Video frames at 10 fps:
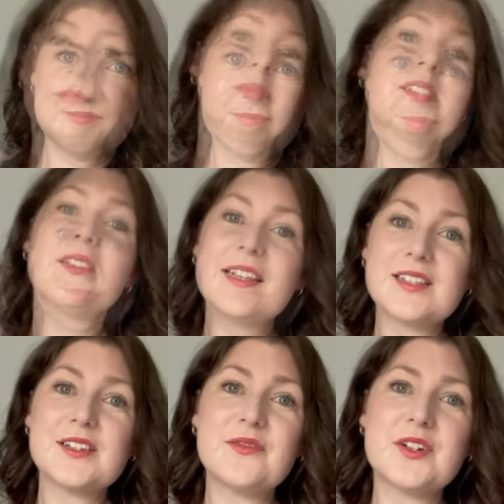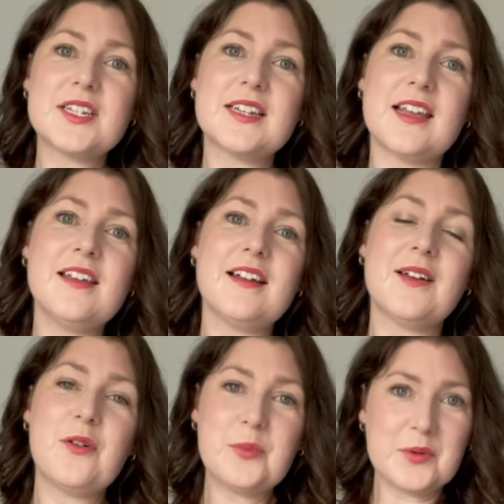So that's it for today. I
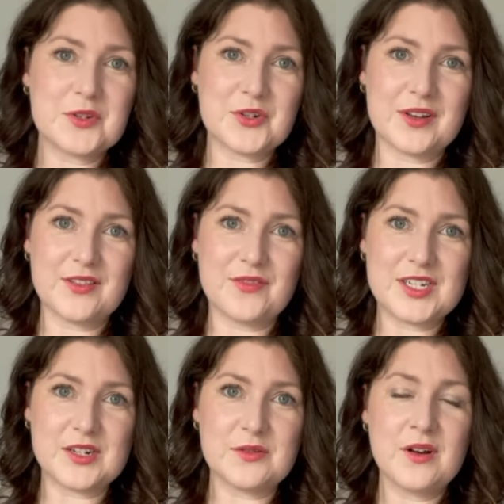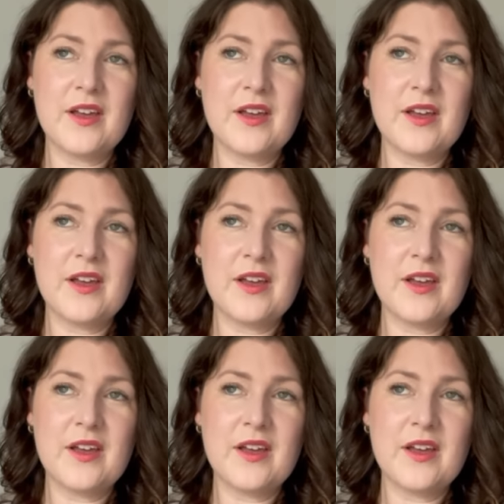hope you enjoyed the video